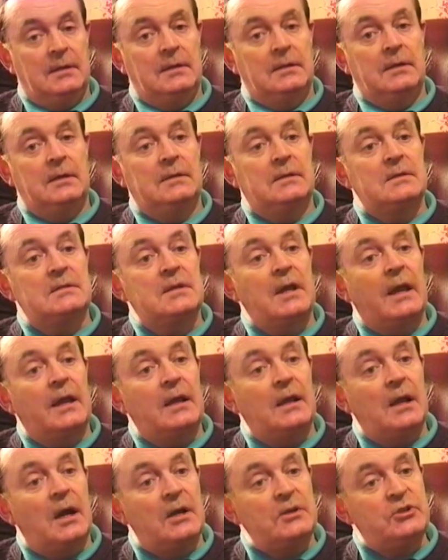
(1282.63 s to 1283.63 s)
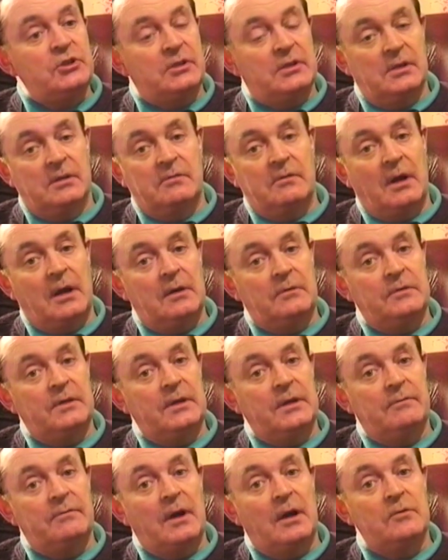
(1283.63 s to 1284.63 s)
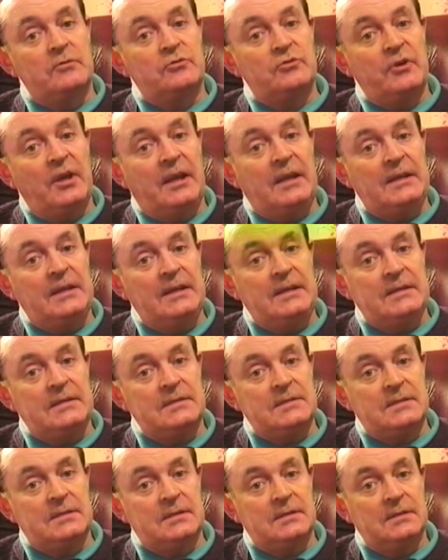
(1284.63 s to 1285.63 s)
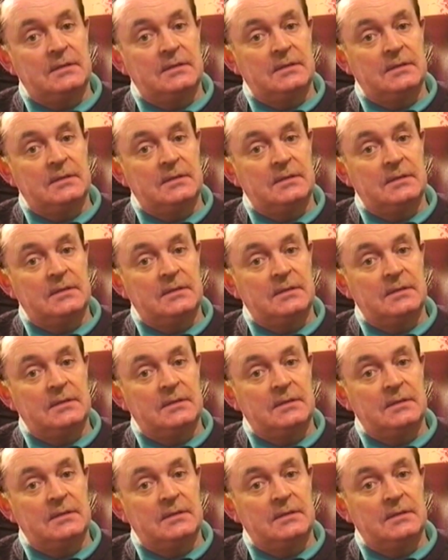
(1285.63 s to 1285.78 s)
that the psychological grounding of our trainees